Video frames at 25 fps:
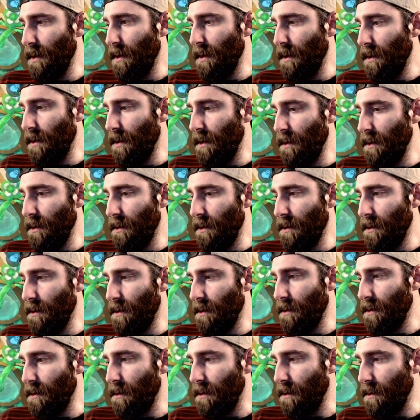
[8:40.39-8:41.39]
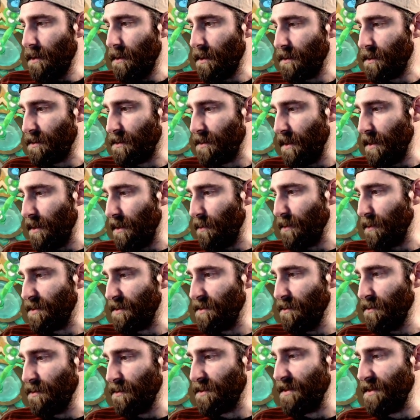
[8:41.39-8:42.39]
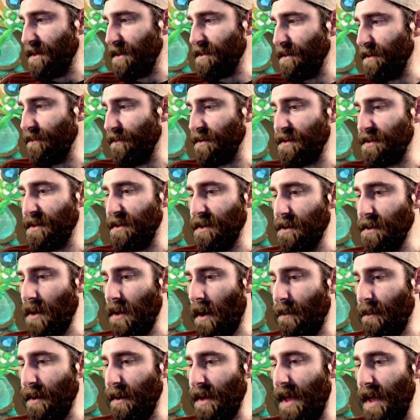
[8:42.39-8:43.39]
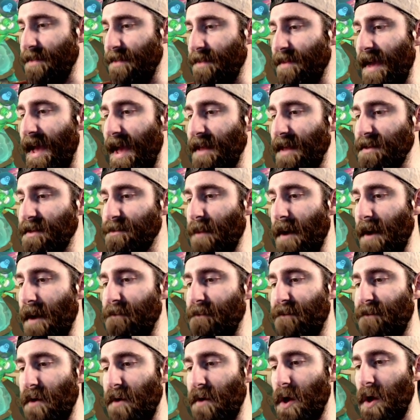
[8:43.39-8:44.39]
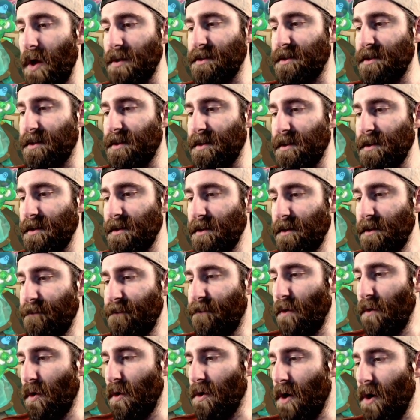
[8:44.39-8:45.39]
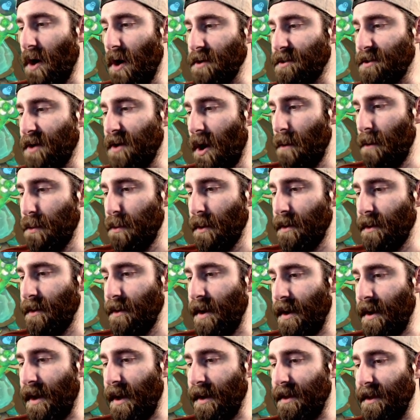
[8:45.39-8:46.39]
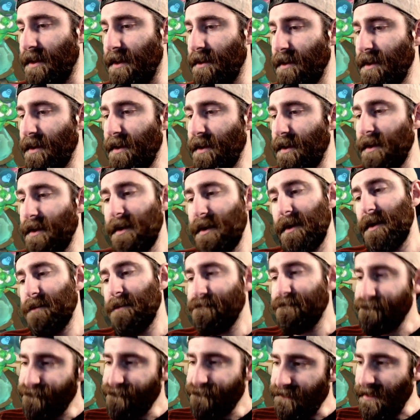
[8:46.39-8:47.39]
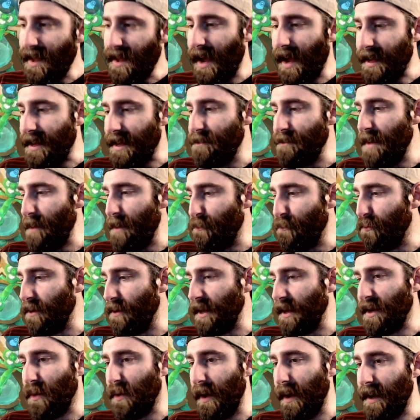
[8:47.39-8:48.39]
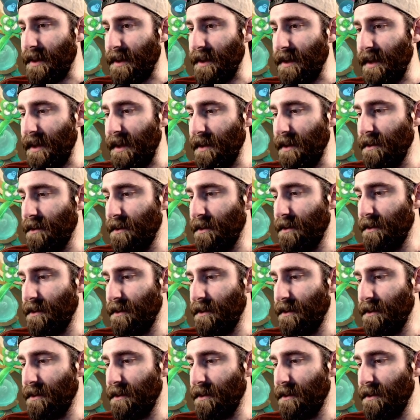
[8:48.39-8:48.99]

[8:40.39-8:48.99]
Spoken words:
You can see that we're still 6 of us in the lobby, and there's my first 4-cost Goblin, and I commit pretty quickly.